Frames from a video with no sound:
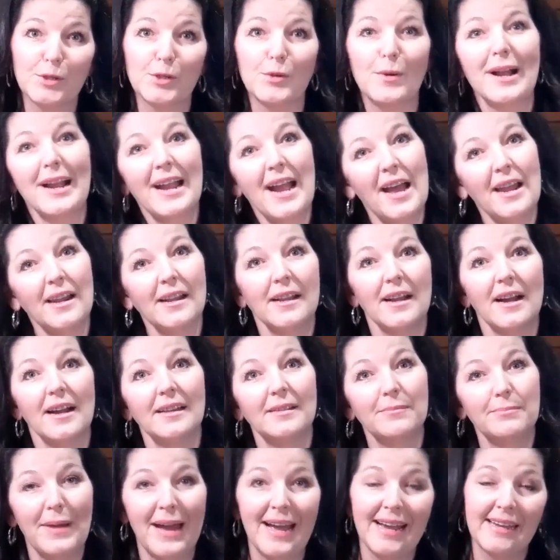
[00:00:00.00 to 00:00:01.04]
So I kind of
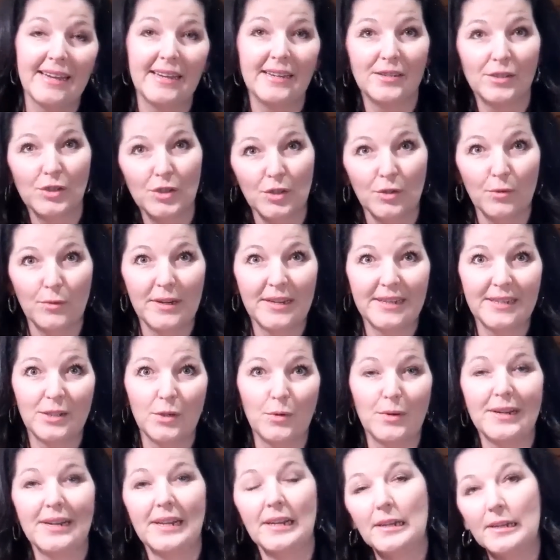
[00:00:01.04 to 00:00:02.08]
got back into it,
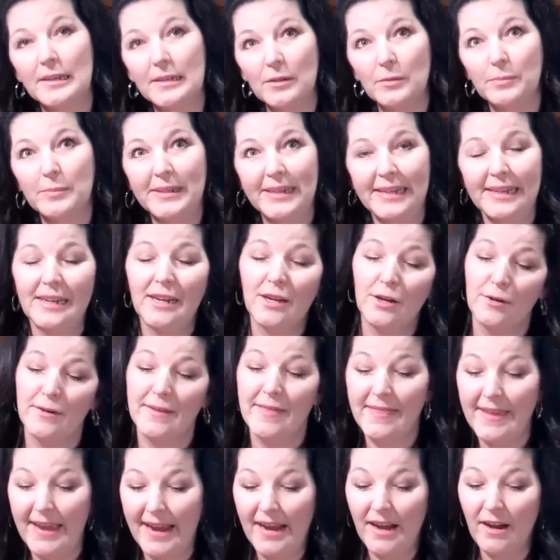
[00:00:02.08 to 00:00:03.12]
doing a little bit here
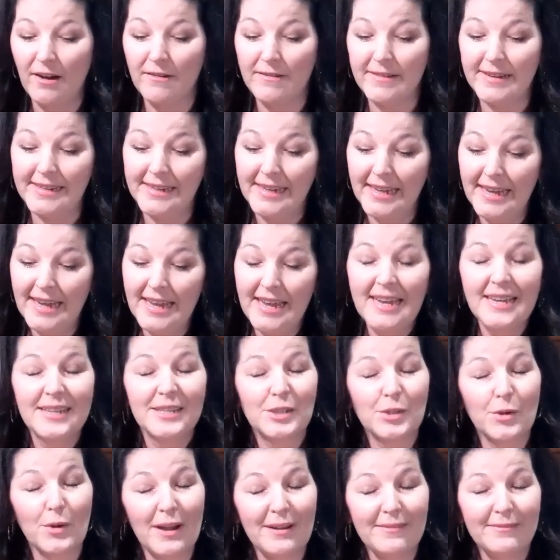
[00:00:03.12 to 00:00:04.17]
and there. And
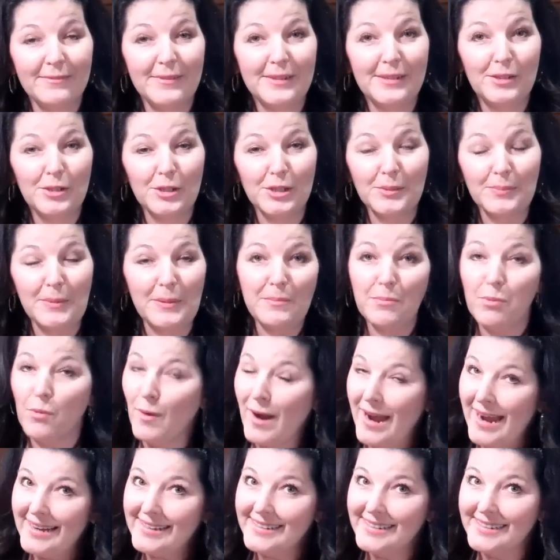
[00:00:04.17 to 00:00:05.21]
so I've just been
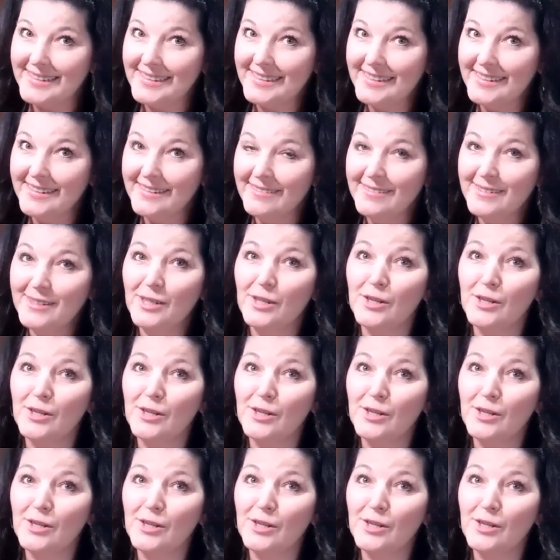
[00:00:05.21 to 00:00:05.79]
practicing.